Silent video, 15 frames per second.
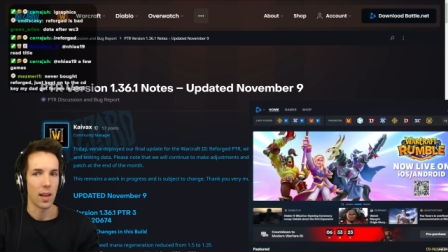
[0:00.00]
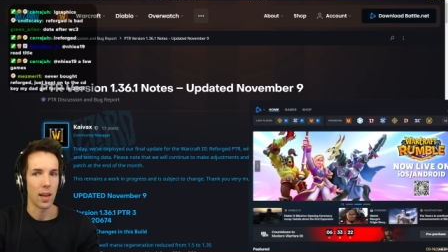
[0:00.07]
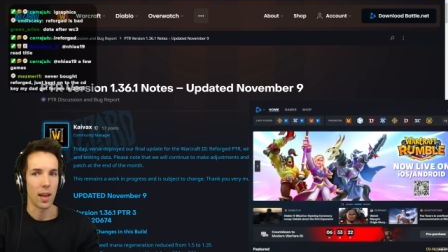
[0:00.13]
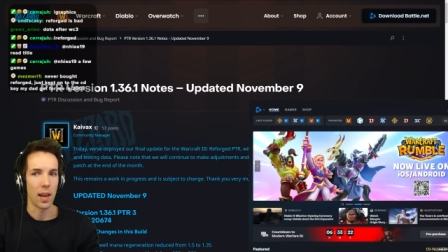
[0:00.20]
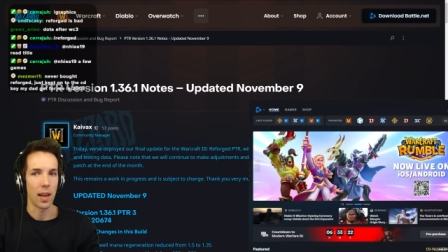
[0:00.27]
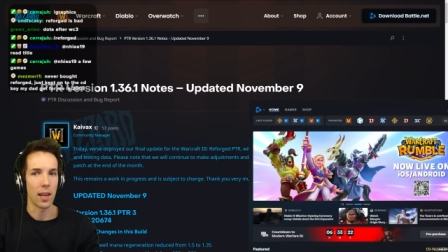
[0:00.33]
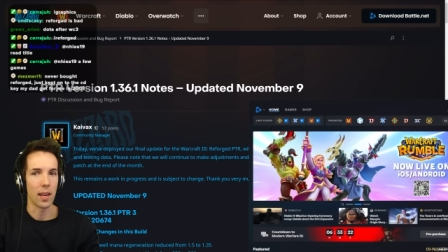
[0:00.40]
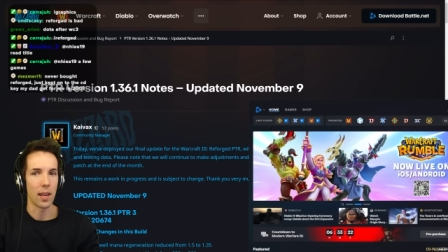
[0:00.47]

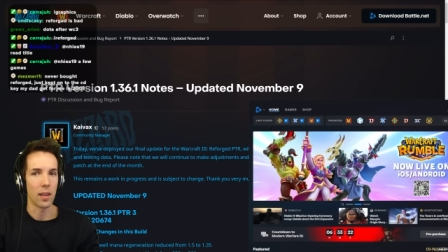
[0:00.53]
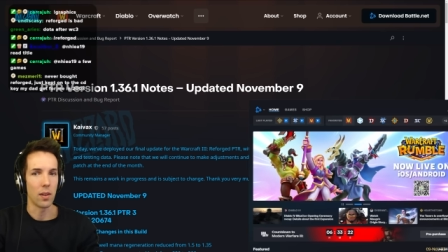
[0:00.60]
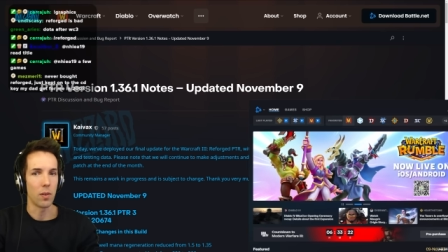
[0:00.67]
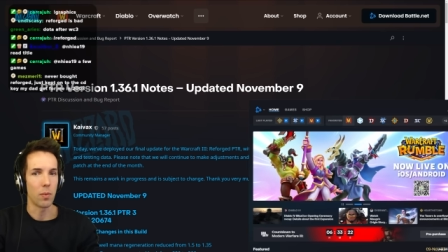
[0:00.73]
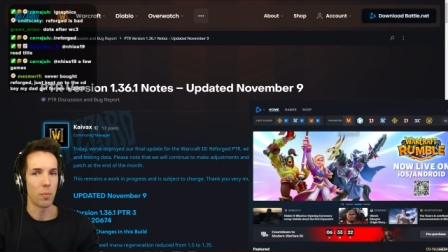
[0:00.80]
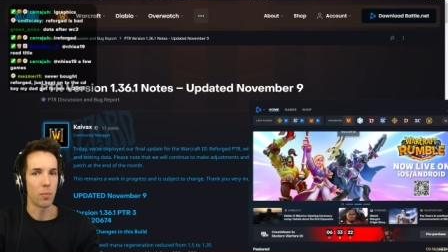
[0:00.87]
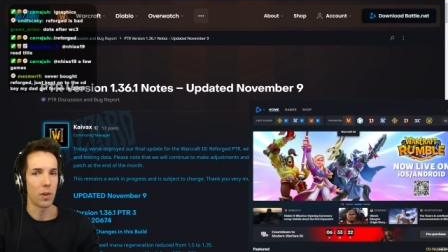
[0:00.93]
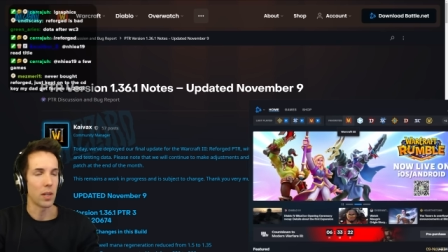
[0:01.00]
and then
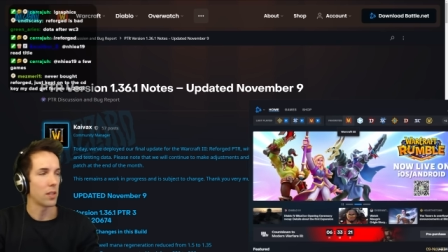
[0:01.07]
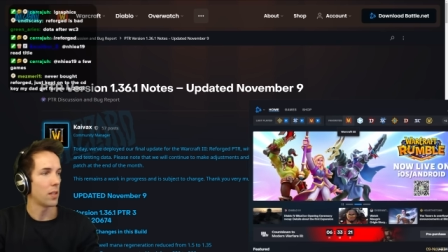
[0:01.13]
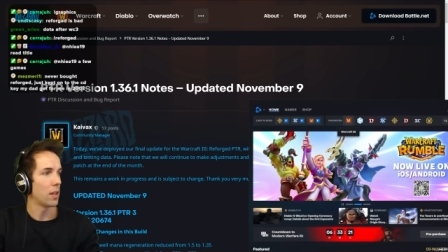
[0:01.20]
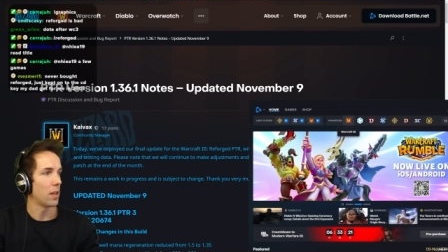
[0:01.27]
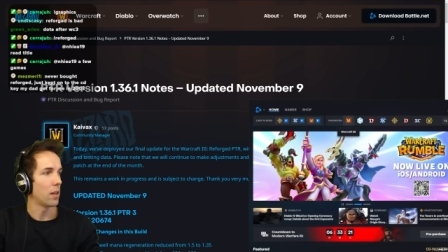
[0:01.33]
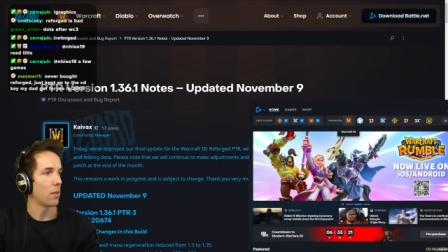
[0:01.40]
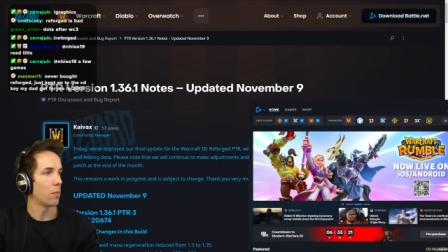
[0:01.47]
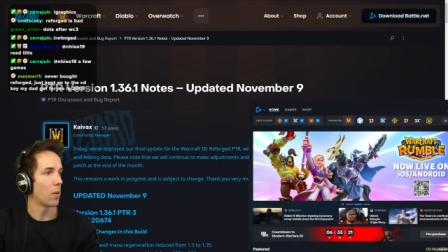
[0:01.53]
you press
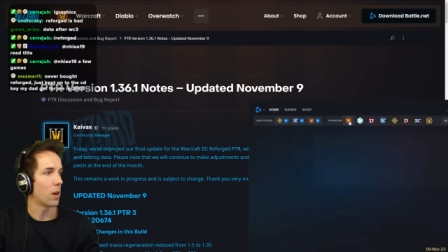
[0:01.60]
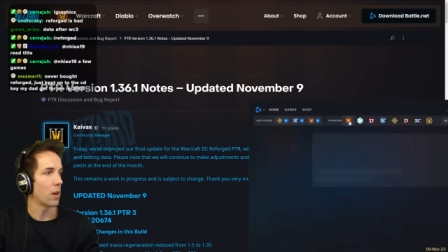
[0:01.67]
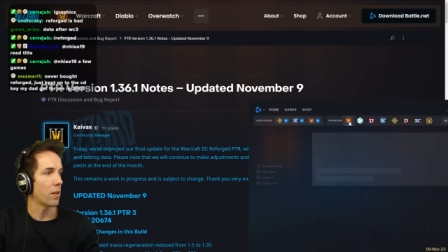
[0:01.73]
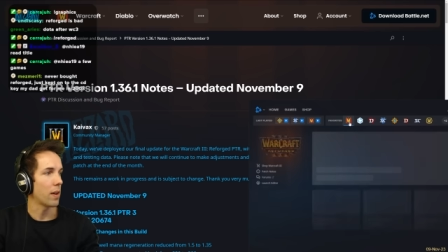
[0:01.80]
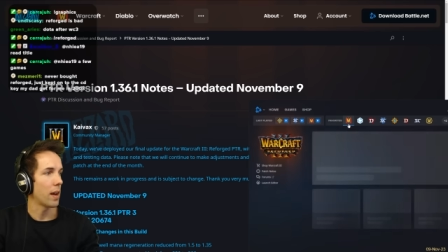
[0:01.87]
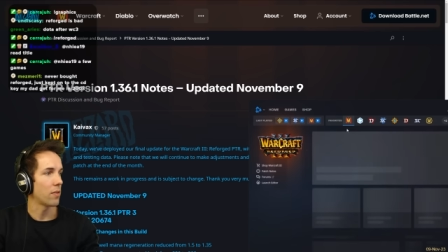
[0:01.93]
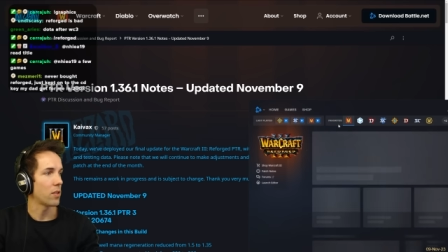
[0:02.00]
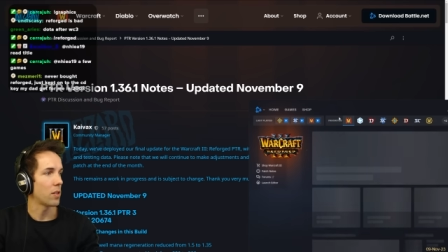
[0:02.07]
the
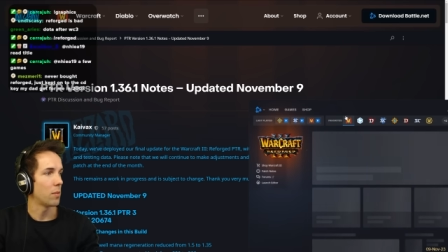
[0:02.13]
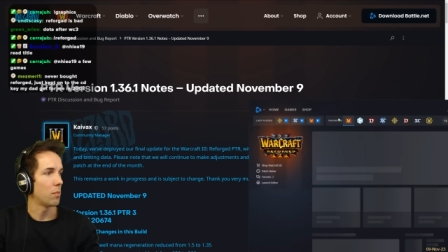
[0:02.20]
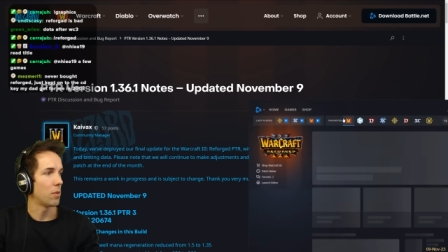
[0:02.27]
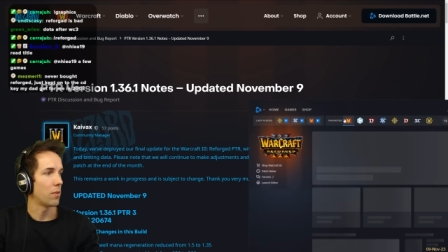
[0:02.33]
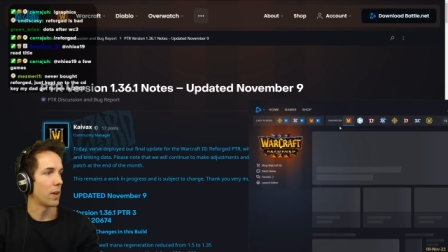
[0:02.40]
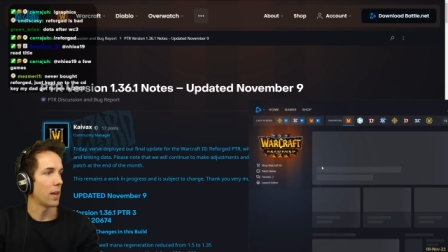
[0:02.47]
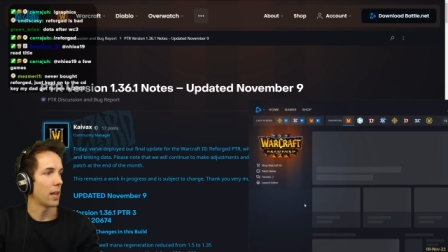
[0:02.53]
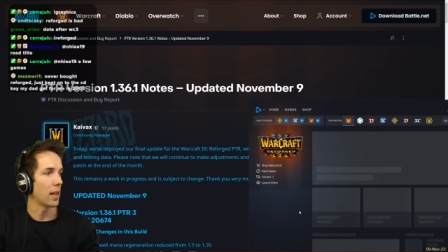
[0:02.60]
Warcraft symbol
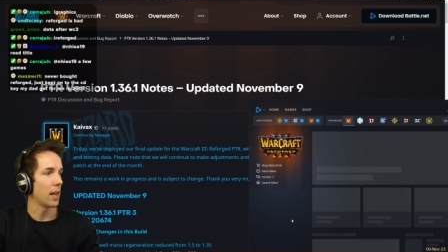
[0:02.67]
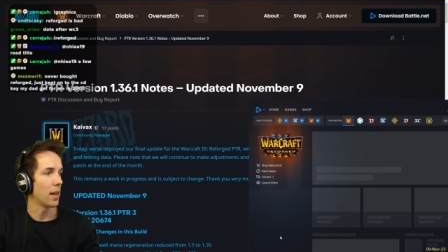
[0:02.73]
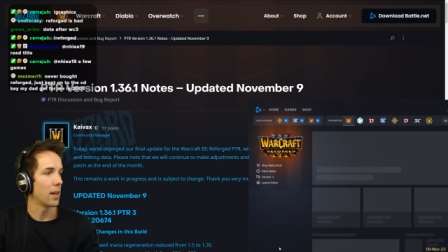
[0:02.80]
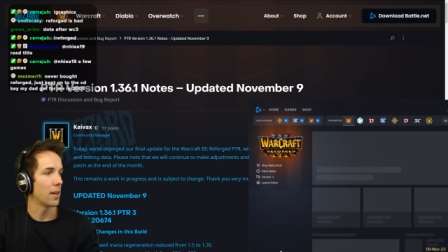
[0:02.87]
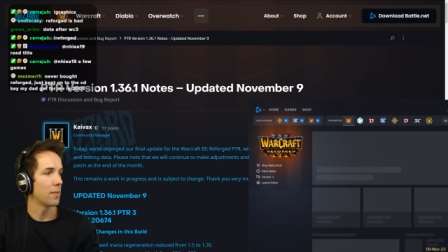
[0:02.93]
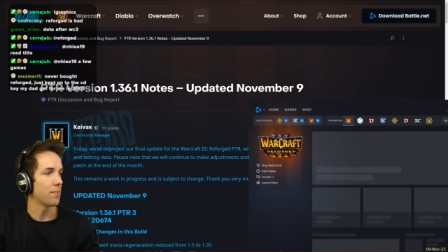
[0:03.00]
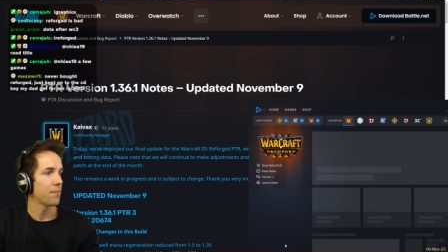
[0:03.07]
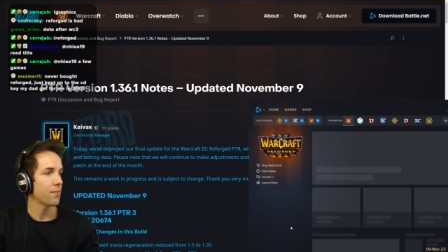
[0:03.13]
right
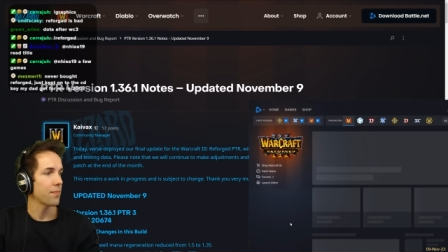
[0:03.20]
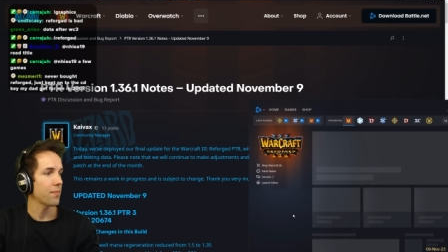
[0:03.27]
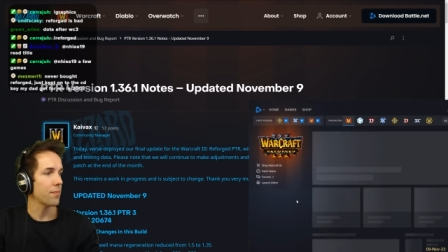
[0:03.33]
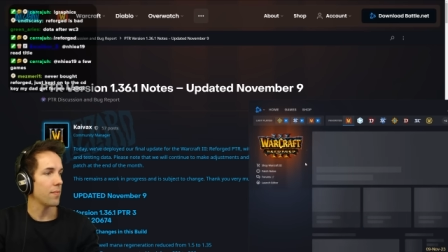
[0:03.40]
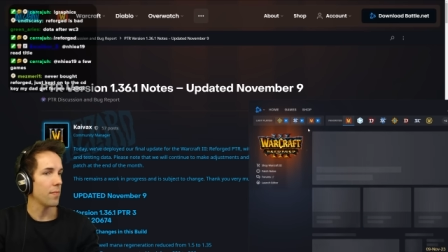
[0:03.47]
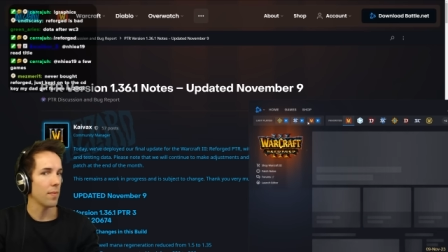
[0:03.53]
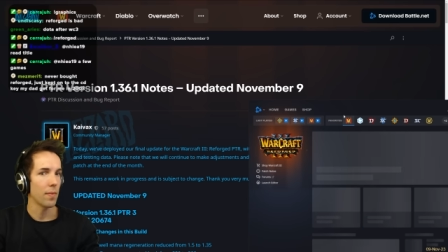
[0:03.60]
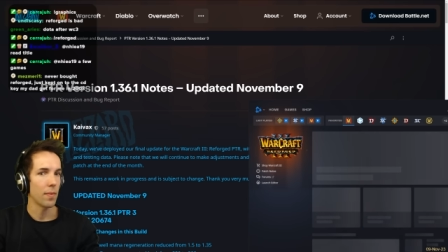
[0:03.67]
here.
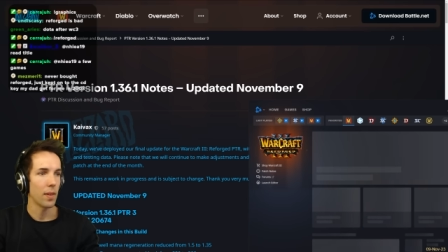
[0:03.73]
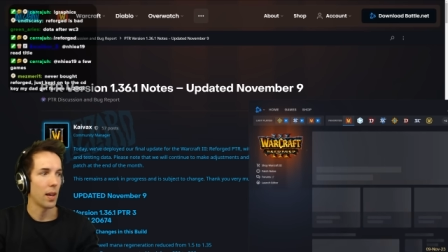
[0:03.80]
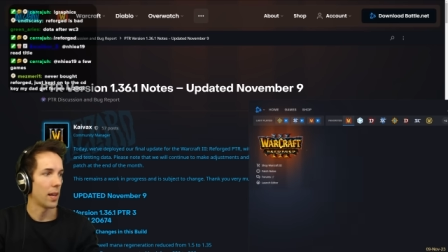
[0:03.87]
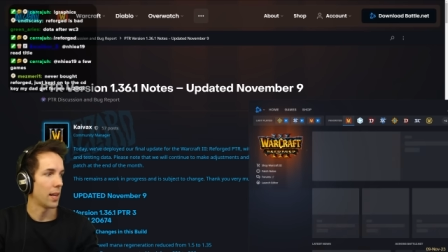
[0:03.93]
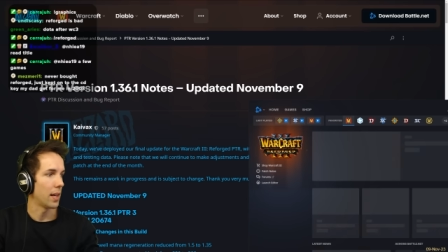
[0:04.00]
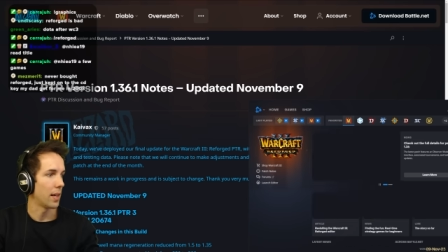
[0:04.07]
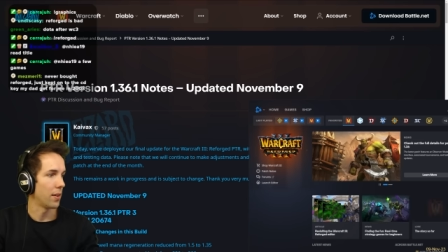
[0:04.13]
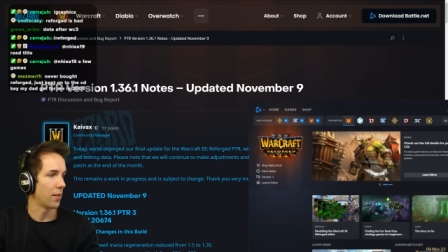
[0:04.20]

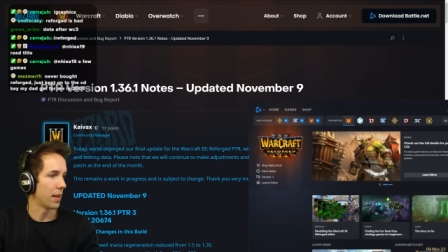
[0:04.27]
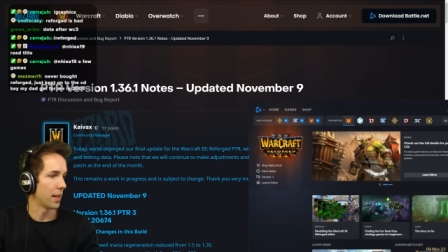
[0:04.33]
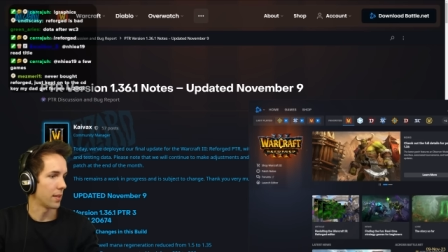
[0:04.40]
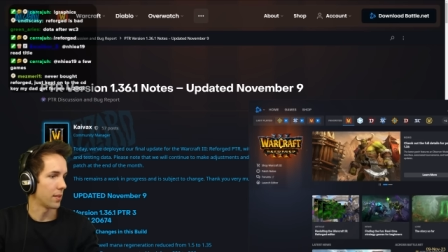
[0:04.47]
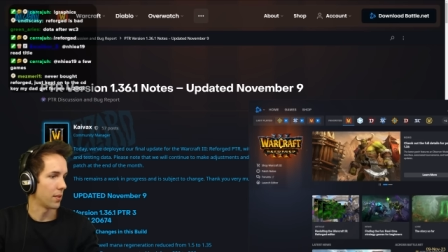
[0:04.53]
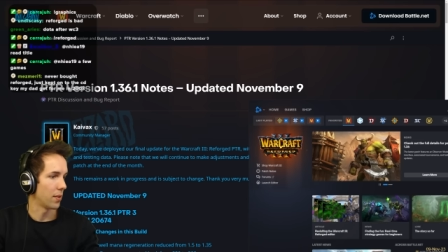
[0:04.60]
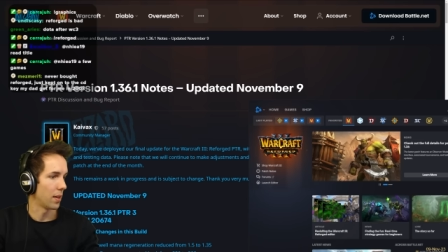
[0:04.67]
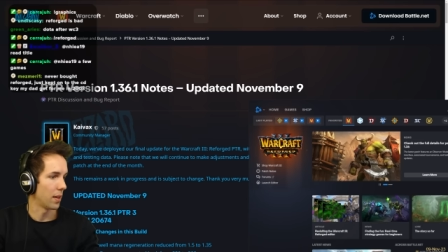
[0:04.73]
And then you
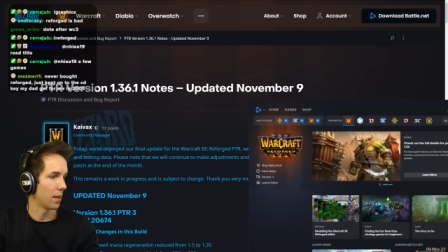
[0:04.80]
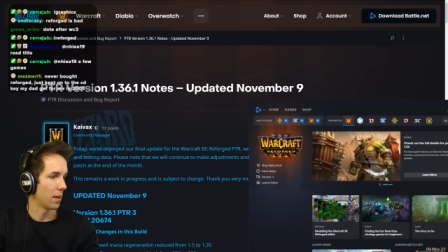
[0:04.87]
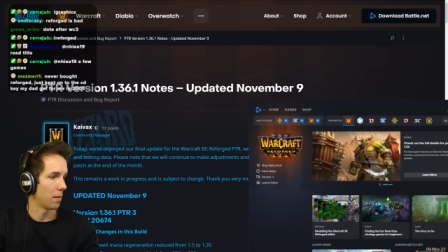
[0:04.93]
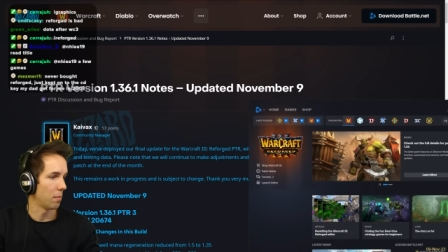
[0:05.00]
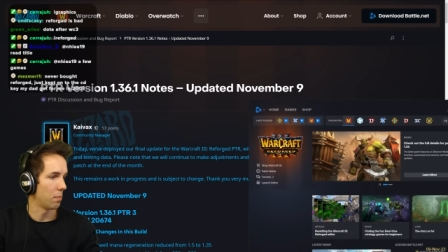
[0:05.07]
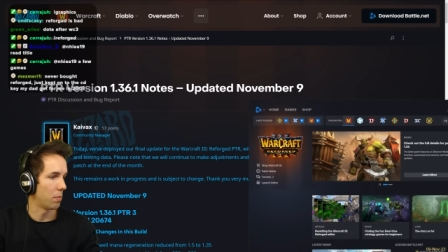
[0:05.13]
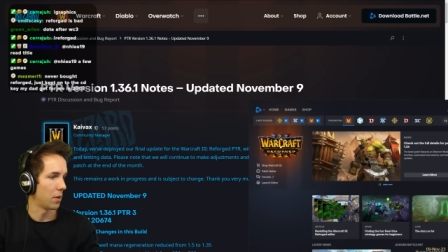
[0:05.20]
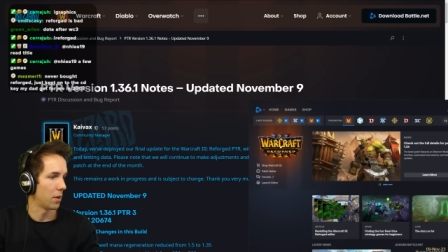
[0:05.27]
get to the
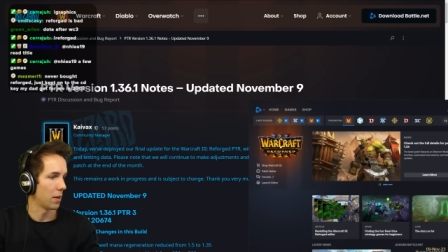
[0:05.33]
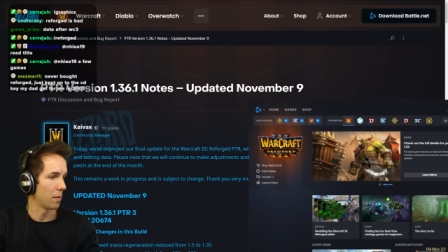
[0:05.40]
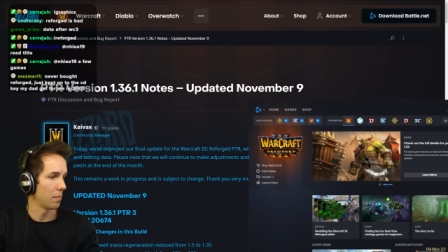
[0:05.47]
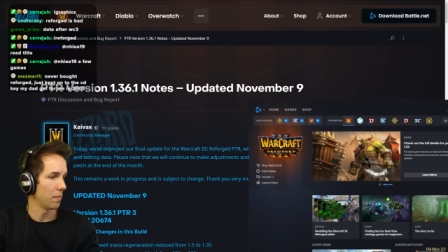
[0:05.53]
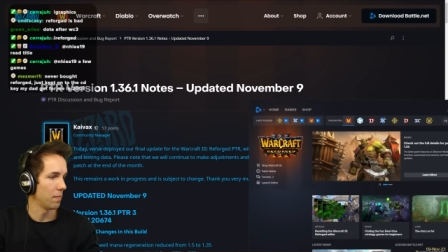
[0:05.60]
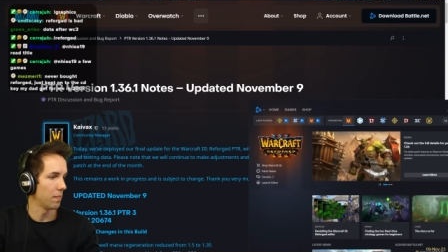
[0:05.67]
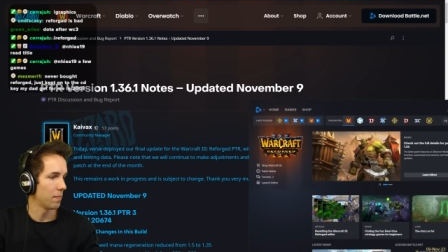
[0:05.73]
bottom,